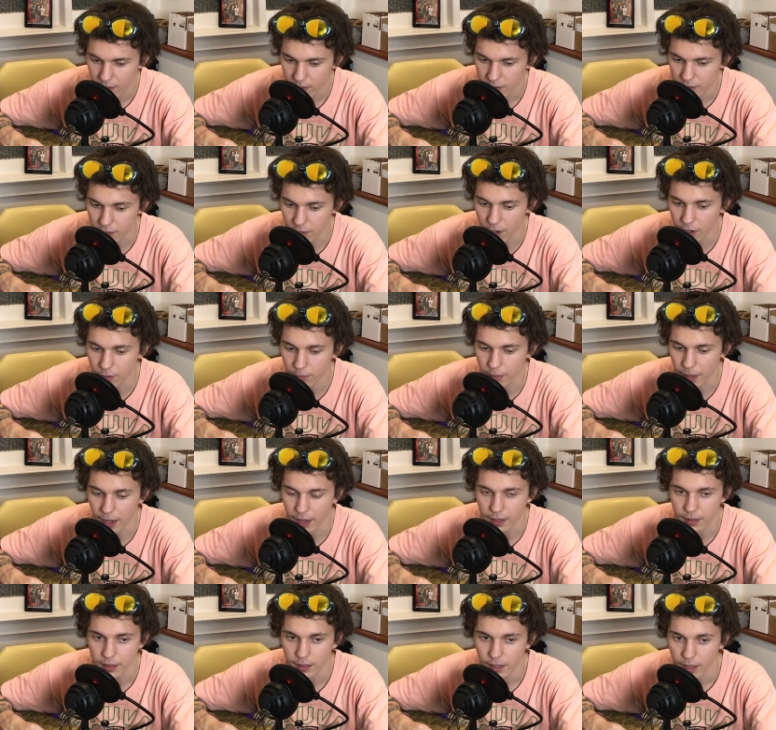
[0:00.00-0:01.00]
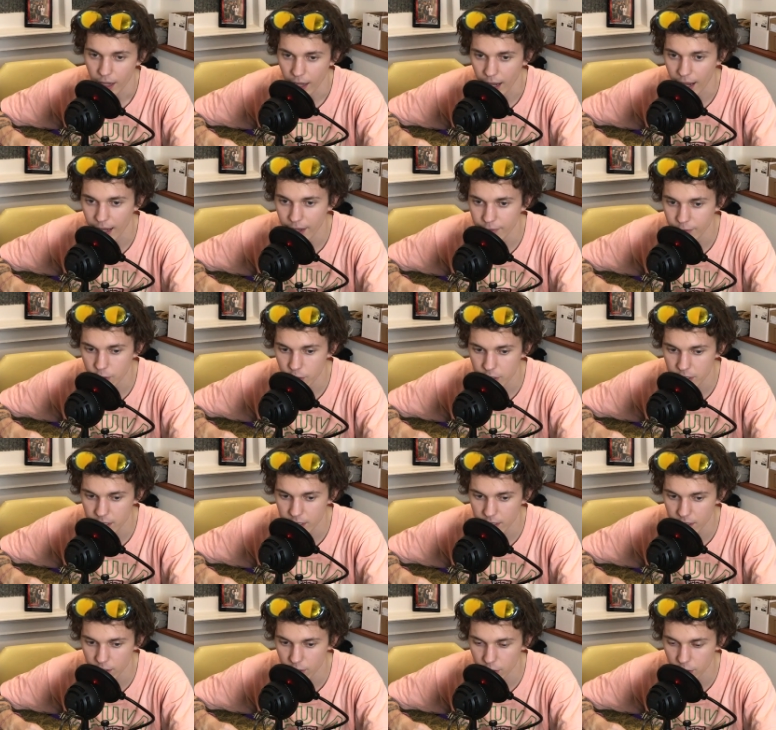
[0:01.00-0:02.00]
Starred by. Have you
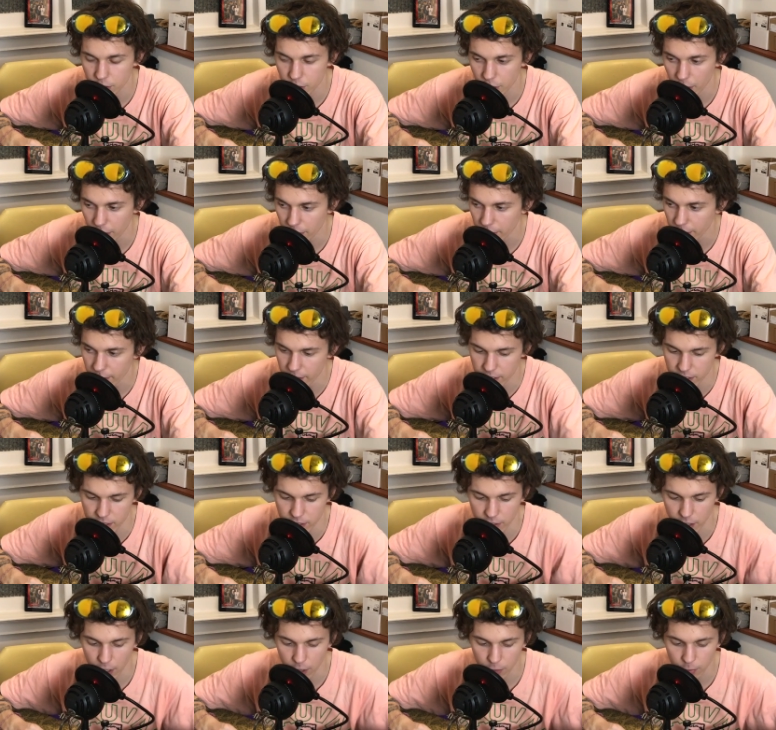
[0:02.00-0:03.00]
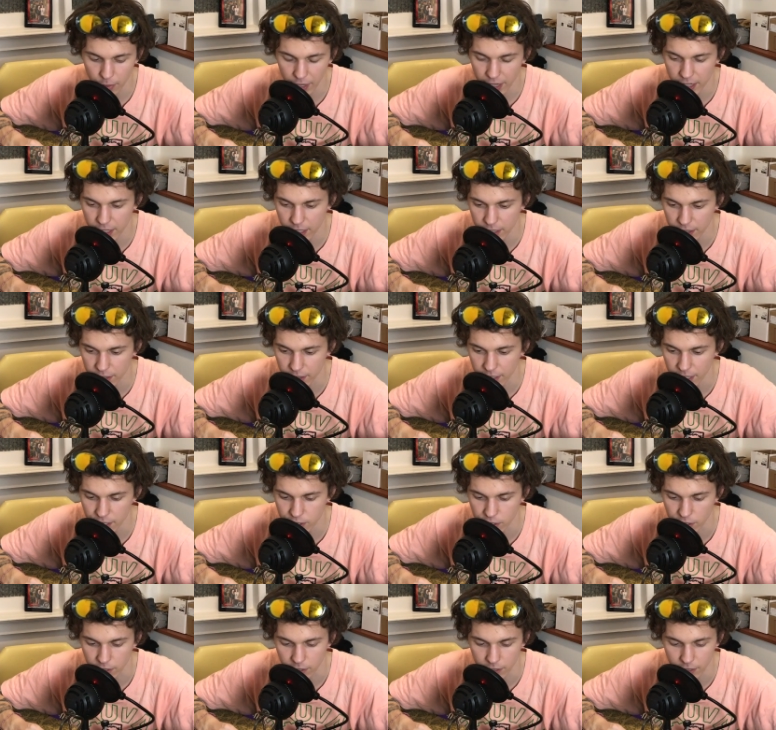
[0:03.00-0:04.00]
seen the new Joker? It's starred by Heath
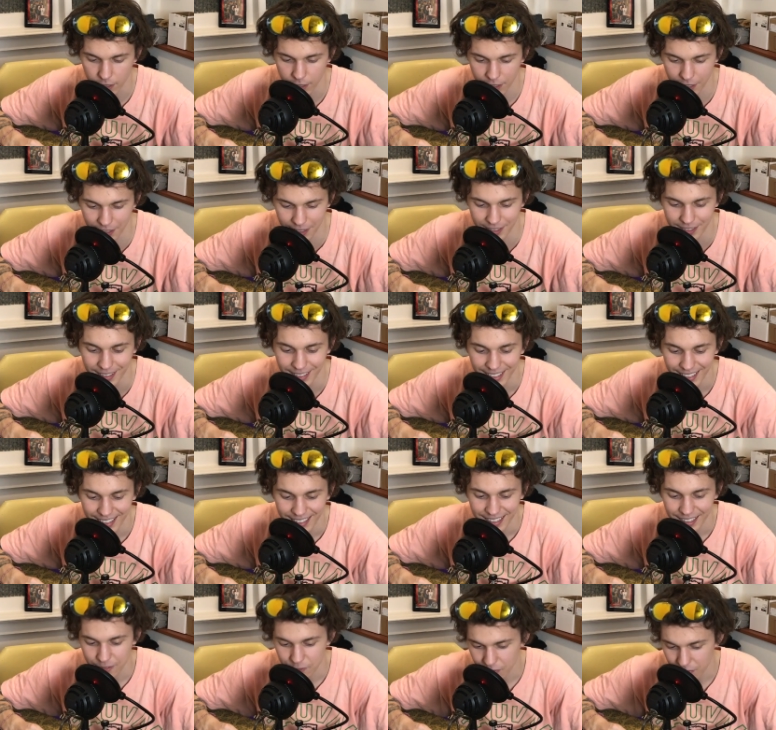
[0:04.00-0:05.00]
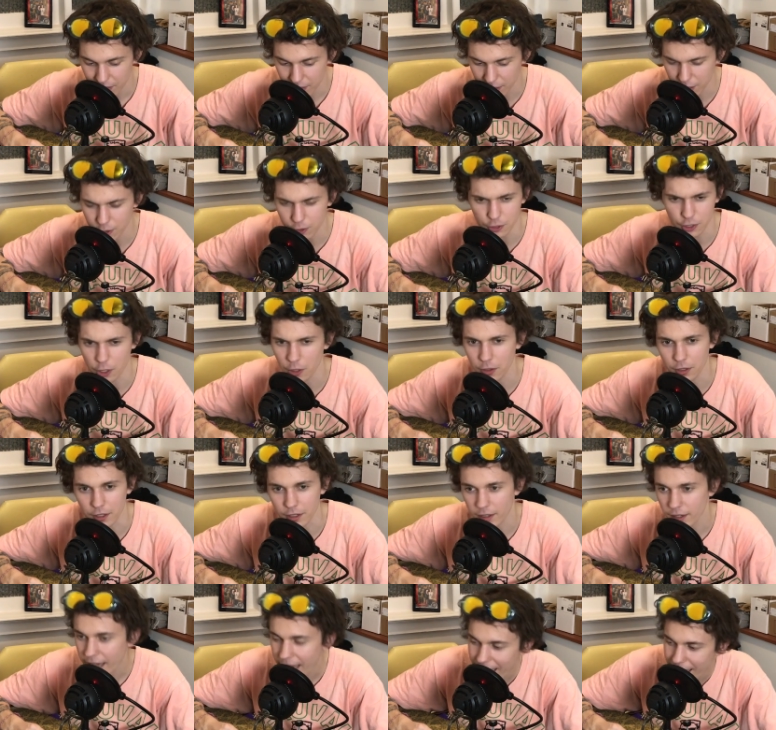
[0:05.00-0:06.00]
Ledger. The new
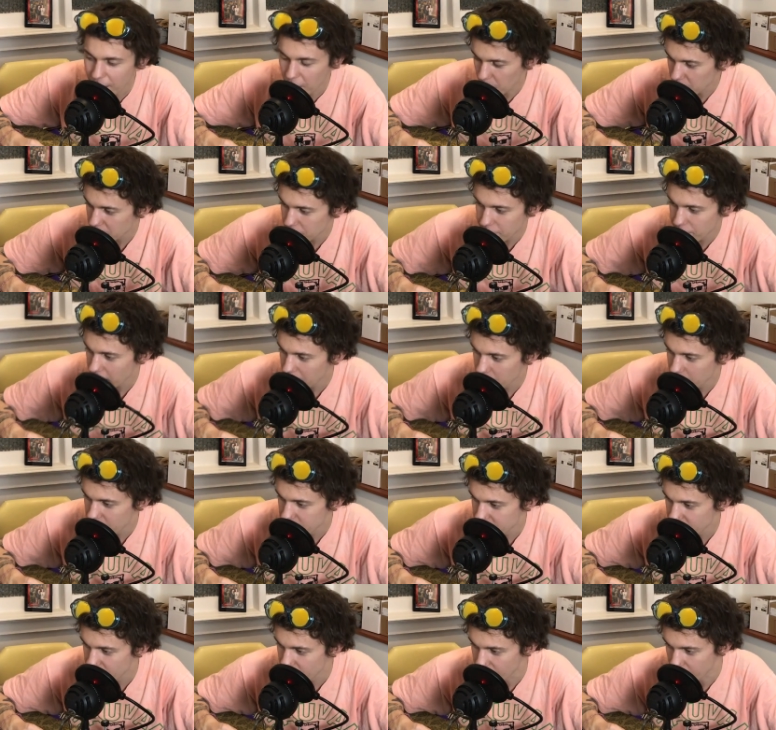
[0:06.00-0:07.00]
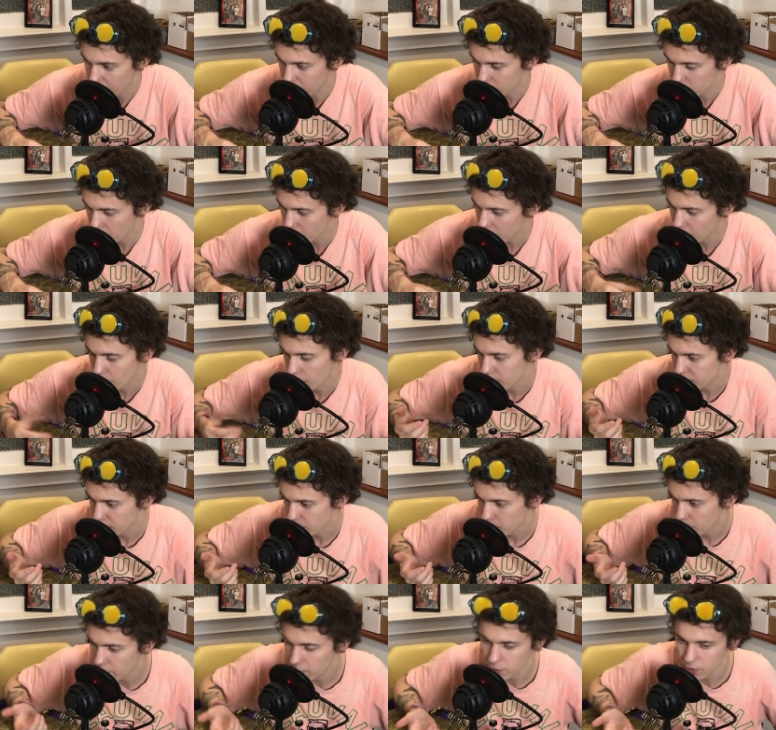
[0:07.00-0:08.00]
Joker. Hey, what the fuck am I saying? The Joker was
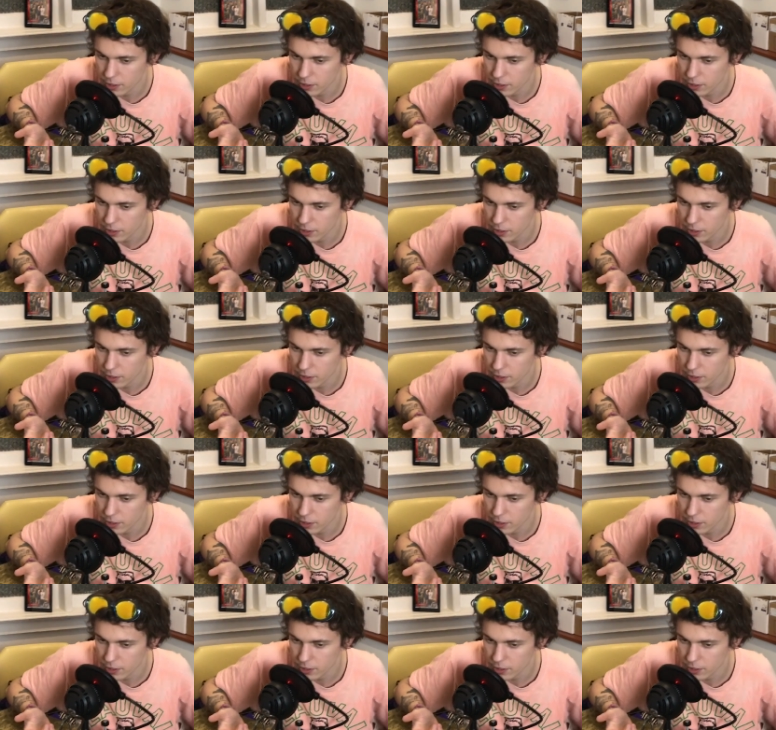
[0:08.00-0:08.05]
in the movie.